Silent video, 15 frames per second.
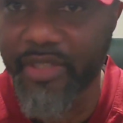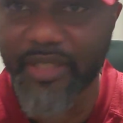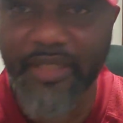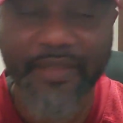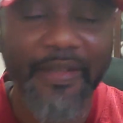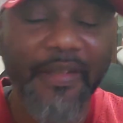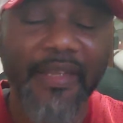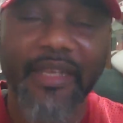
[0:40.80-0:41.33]

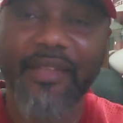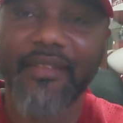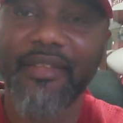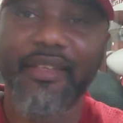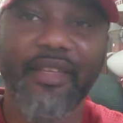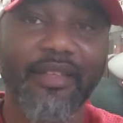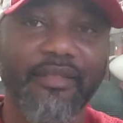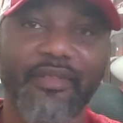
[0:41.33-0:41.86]

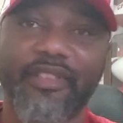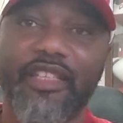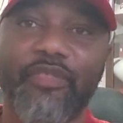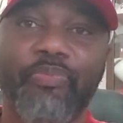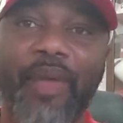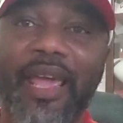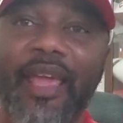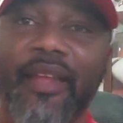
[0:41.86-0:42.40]
run,
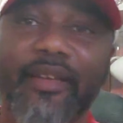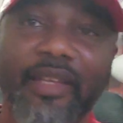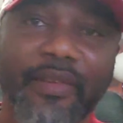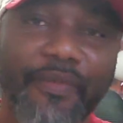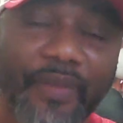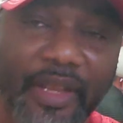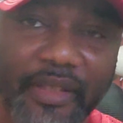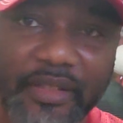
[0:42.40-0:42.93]
just bad
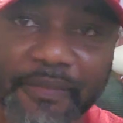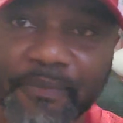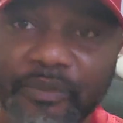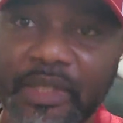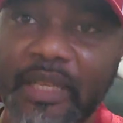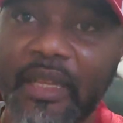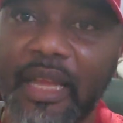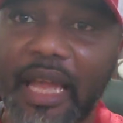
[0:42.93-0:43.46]
defense.
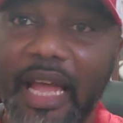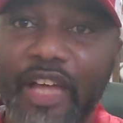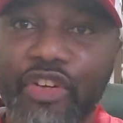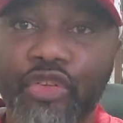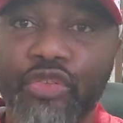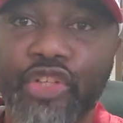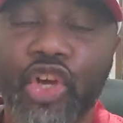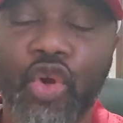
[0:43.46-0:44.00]
I
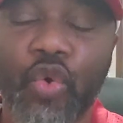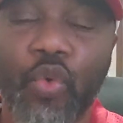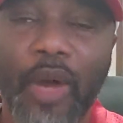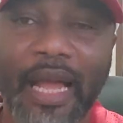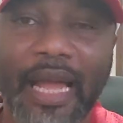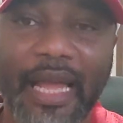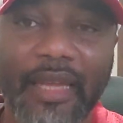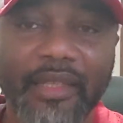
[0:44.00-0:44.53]
don't know
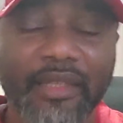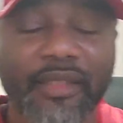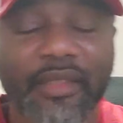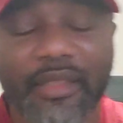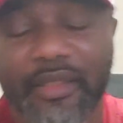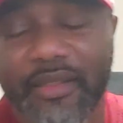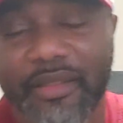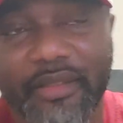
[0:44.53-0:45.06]
why
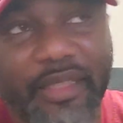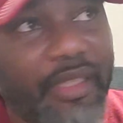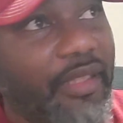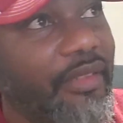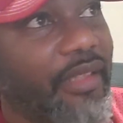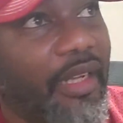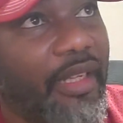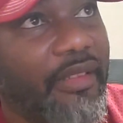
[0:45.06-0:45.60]

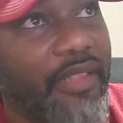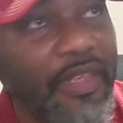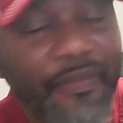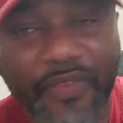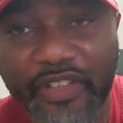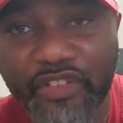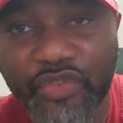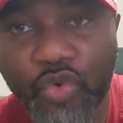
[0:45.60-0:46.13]
these
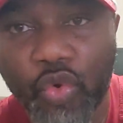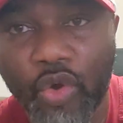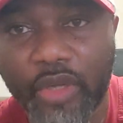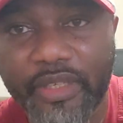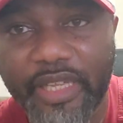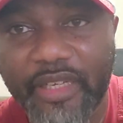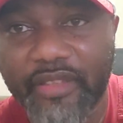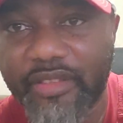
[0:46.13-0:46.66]
defensive
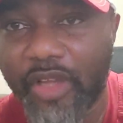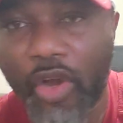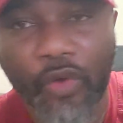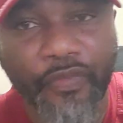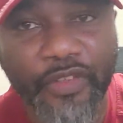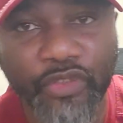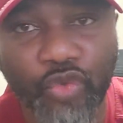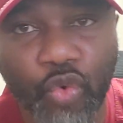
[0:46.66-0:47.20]
coordinators and
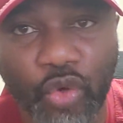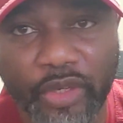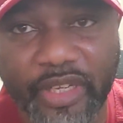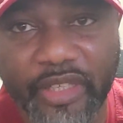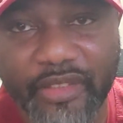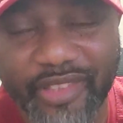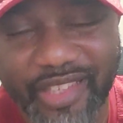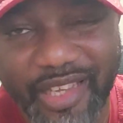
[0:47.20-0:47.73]
offensive
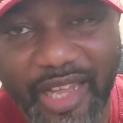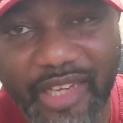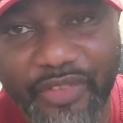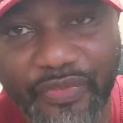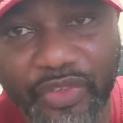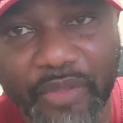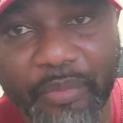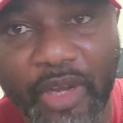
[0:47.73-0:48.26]
coordinators in
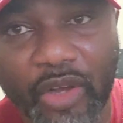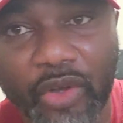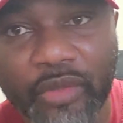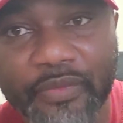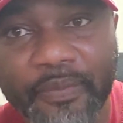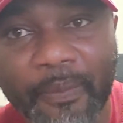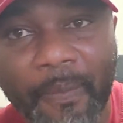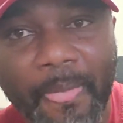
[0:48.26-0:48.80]
college
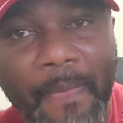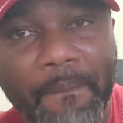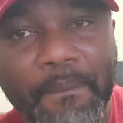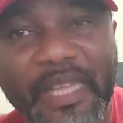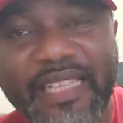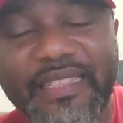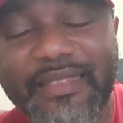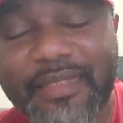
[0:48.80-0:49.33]
football
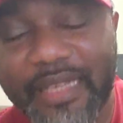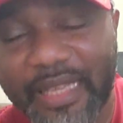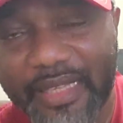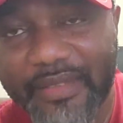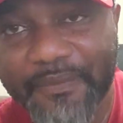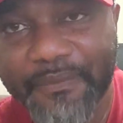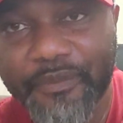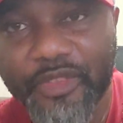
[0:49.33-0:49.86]
make
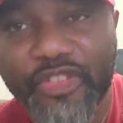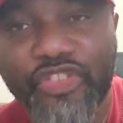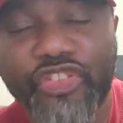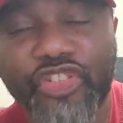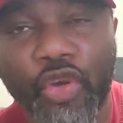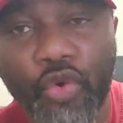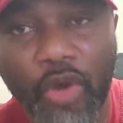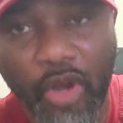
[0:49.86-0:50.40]
shit
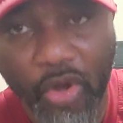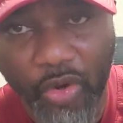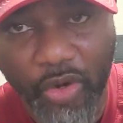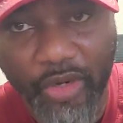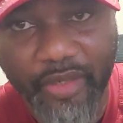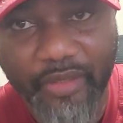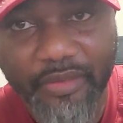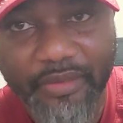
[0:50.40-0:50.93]
so
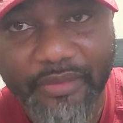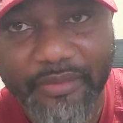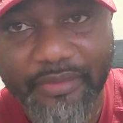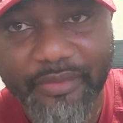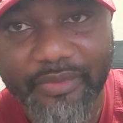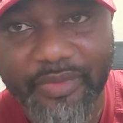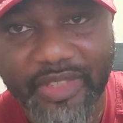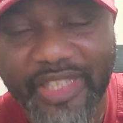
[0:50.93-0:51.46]
hard.
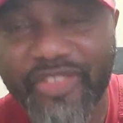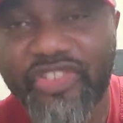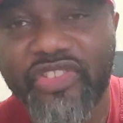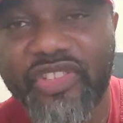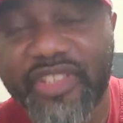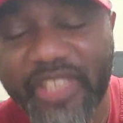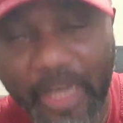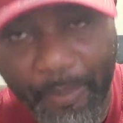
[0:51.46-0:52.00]
It's
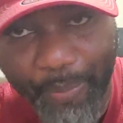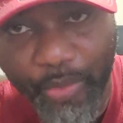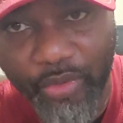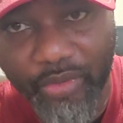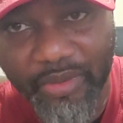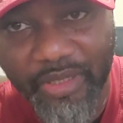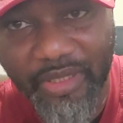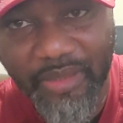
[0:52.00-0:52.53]

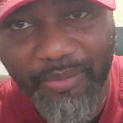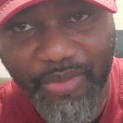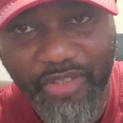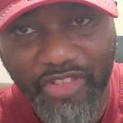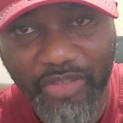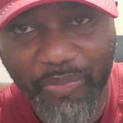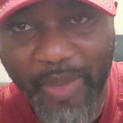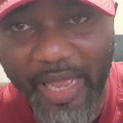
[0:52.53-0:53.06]
simple.
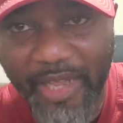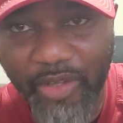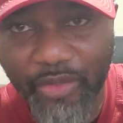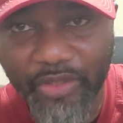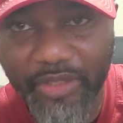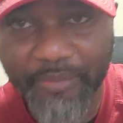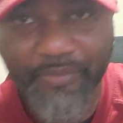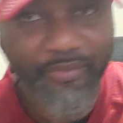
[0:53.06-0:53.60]
Put a spy
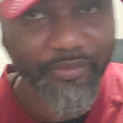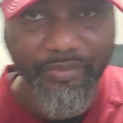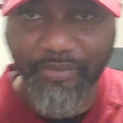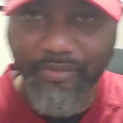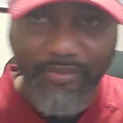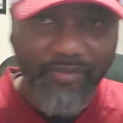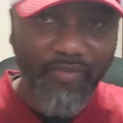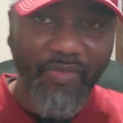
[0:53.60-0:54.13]
on it.
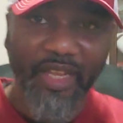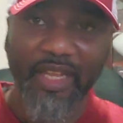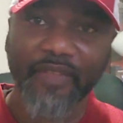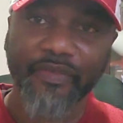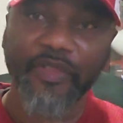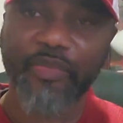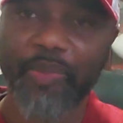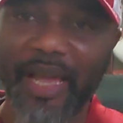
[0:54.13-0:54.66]

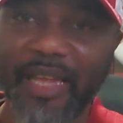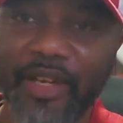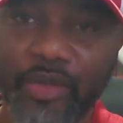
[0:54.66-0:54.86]
If the spy